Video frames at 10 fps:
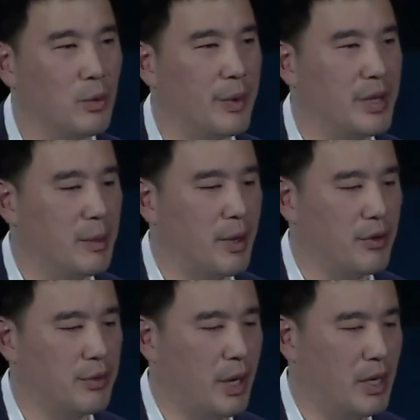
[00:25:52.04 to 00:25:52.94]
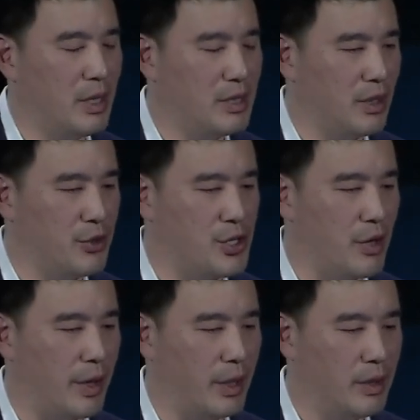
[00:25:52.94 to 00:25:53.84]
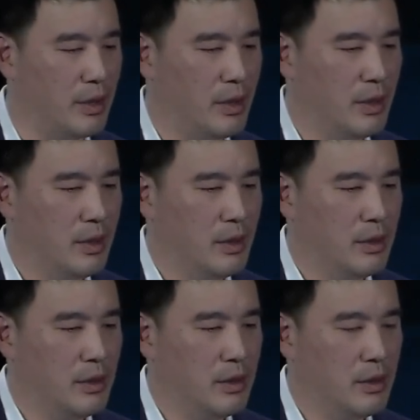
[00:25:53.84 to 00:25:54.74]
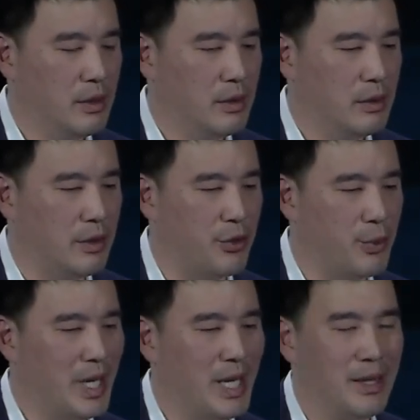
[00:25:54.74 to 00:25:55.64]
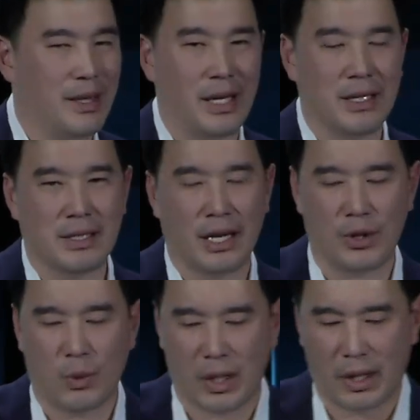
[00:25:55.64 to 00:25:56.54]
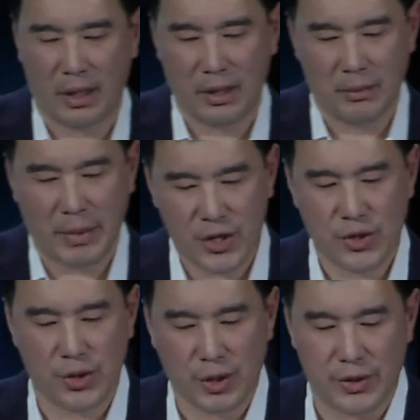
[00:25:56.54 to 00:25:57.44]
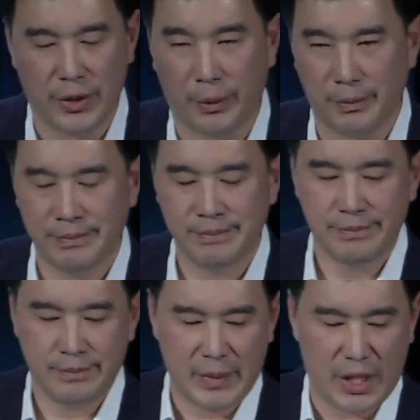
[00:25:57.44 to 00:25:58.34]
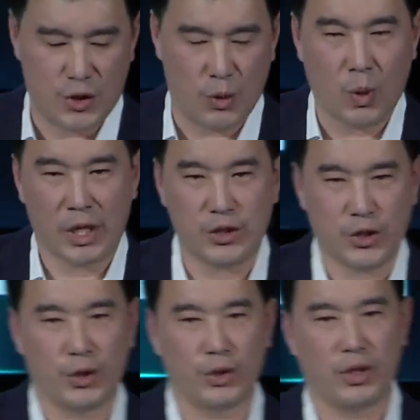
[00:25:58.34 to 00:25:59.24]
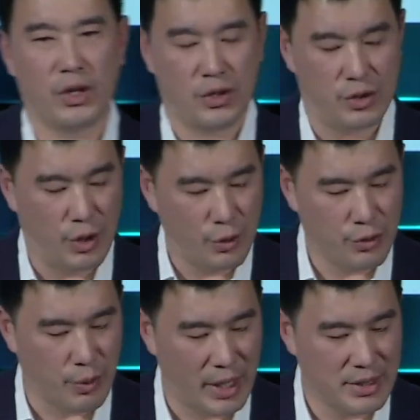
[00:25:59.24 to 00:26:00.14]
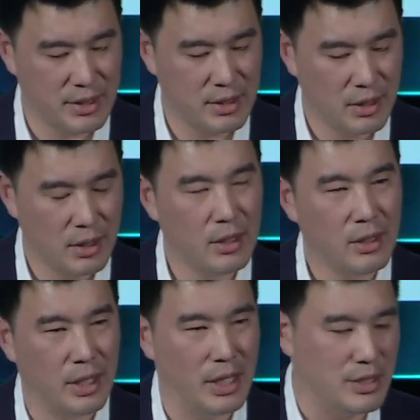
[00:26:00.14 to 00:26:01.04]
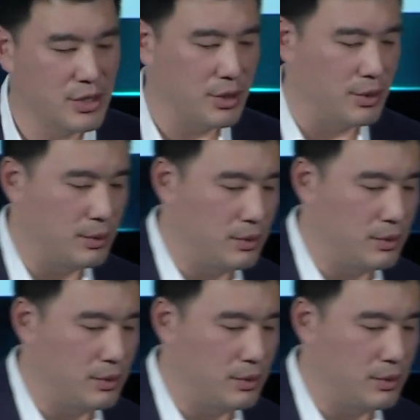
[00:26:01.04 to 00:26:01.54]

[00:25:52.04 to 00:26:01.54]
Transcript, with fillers: when we think about threat intel sharing, the three key things that you want to make sure you can do is you want to turn known threats into